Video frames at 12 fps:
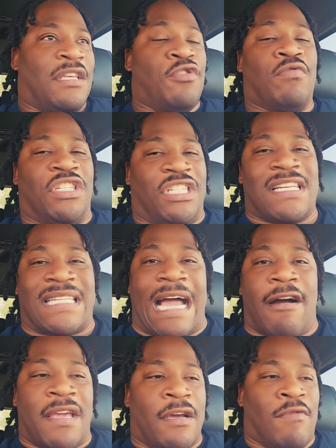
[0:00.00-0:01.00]
You was just
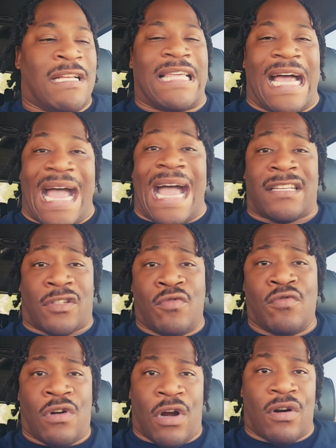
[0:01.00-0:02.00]
out here with the high
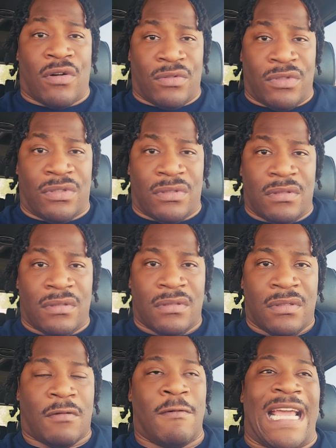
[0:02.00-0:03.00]
school girls.
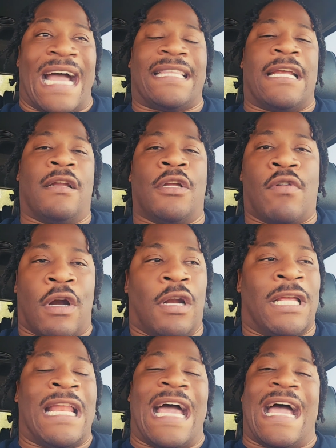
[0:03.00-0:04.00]
We got there a little
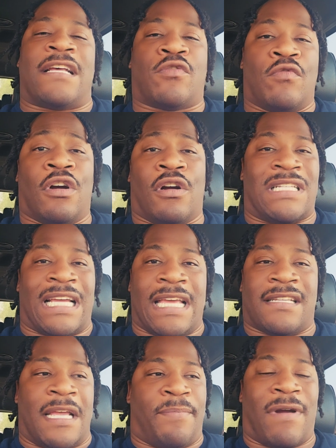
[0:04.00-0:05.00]
early, and the high school girls, I
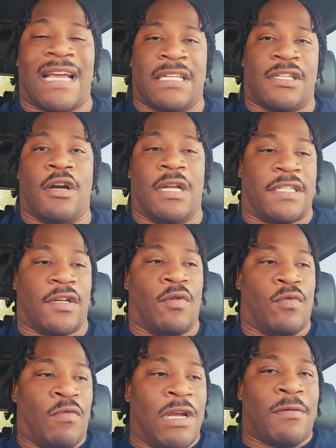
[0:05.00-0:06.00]
guess they practice early.
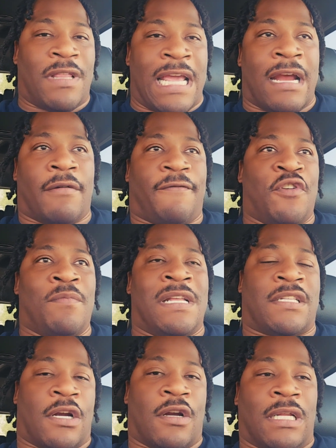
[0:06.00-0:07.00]
So we were there a few
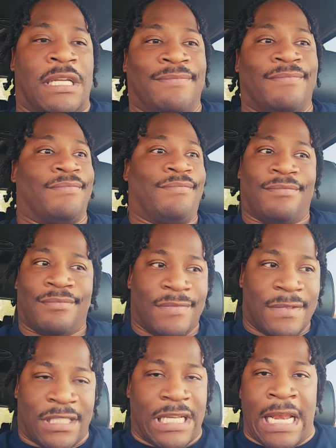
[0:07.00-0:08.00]
minutes early,
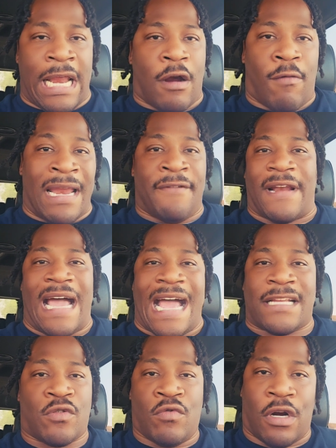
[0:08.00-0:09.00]
sitting there waiting for the
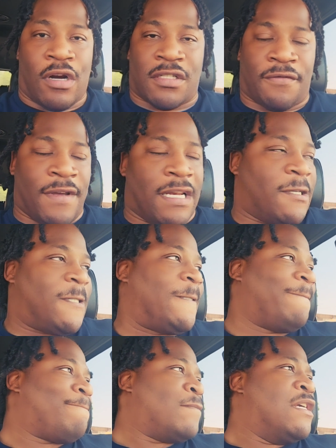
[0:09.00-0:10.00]
high school girls to finish.
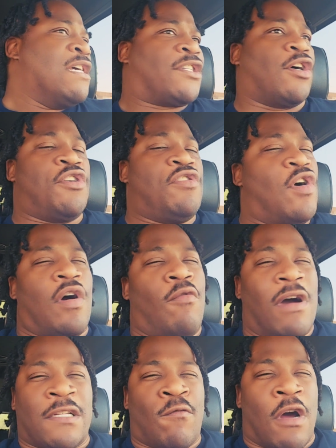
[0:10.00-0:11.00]
So you know it
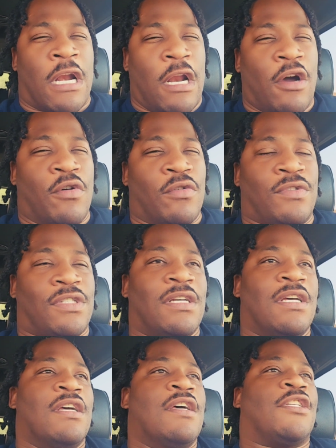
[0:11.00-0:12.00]
wasn't one of those.
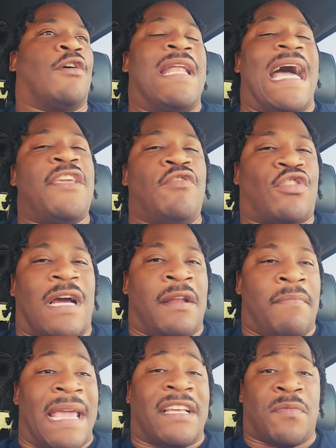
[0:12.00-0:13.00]
So now you're trying
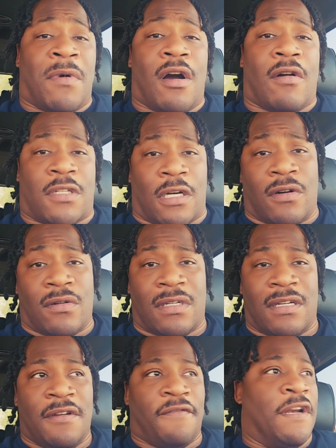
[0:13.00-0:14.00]
to make small talk
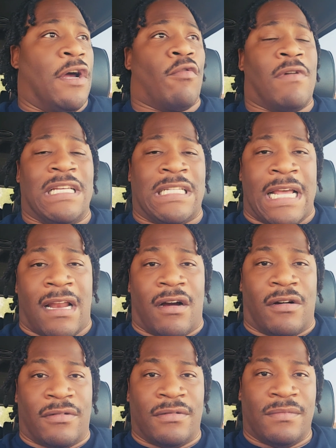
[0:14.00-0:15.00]
for no reason at
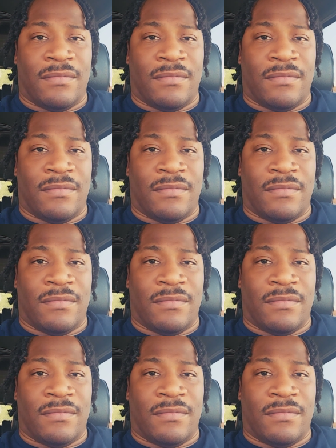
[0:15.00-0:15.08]
all.